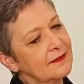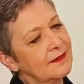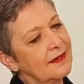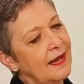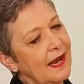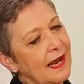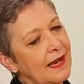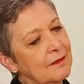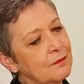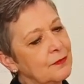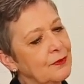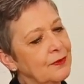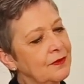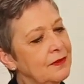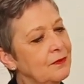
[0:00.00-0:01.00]
You can add
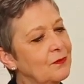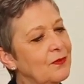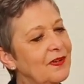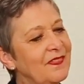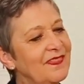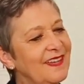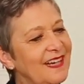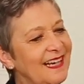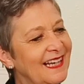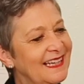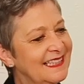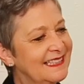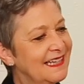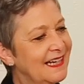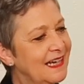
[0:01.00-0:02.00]
more than one thing at
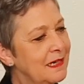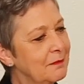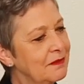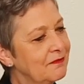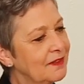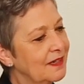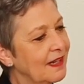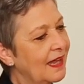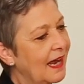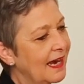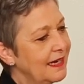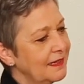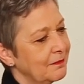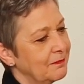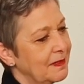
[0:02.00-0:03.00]
a time if you'd
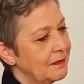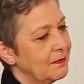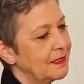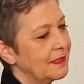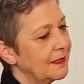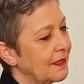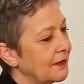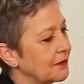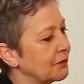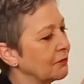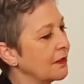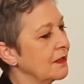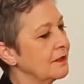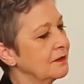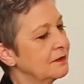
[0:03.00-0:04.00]
like, maybe another
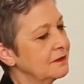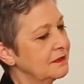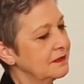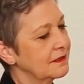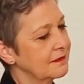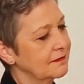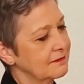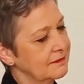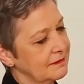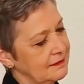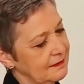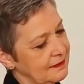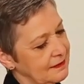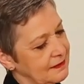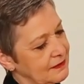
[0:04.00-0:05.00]
rose,
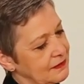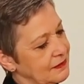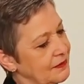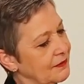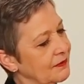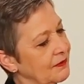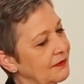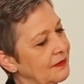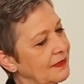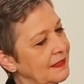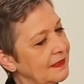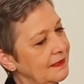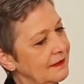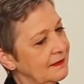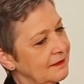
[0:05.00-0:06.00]

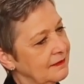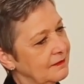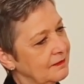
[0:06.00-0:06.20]
turning,